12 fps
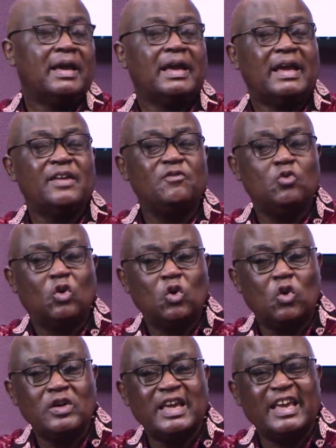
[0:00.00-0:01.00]
If
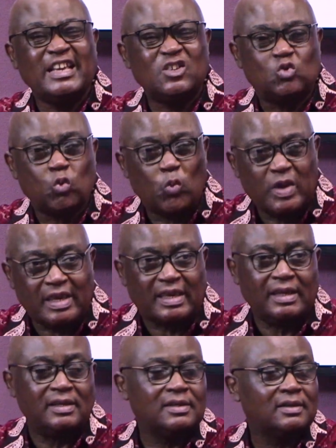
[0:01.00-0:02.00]
Nanoye is
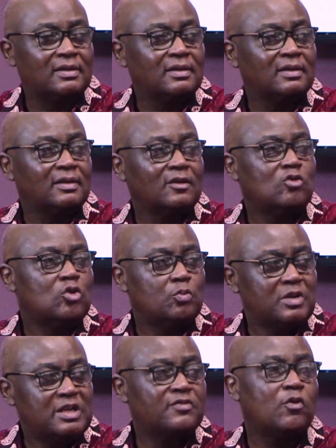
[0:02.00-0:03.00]
weakened, it will be
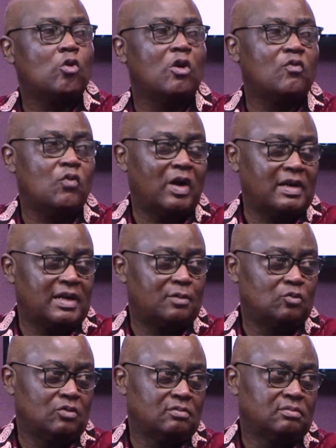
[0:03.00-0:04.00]
difficult for
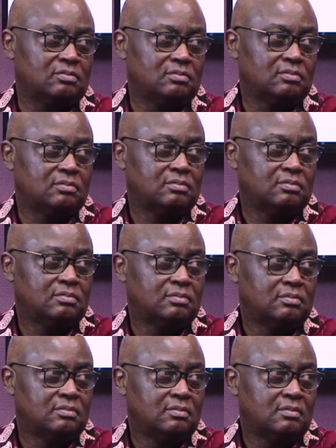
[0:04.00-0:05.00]

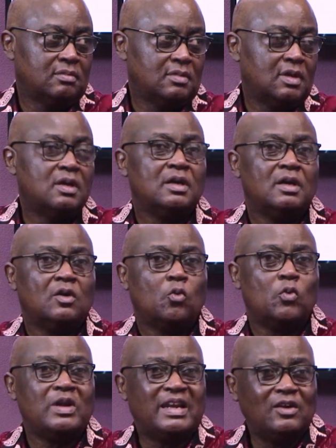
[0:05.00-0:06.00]

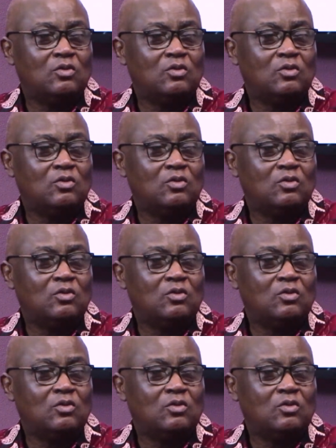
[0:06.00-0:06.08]
Ademu.